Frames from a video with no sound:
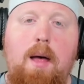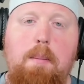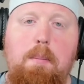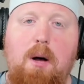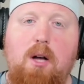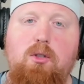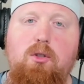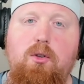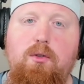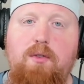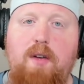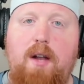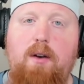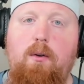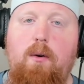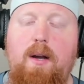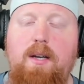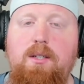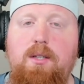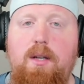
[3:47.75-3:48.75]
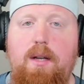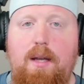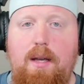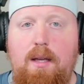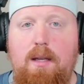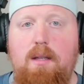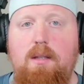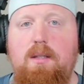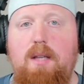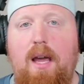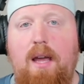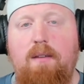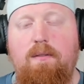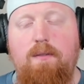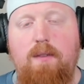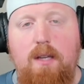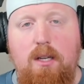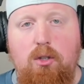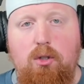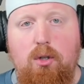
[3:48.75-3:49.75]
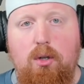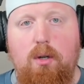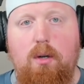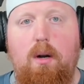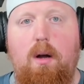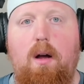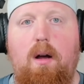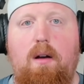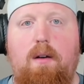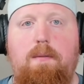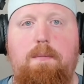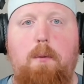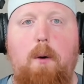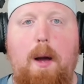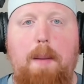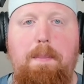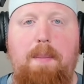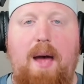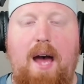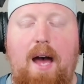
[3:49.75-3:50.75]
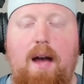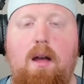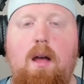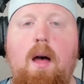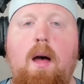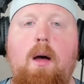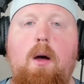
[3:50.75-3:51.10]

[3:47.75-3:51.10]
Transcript: Module Federation is a feature of Webpack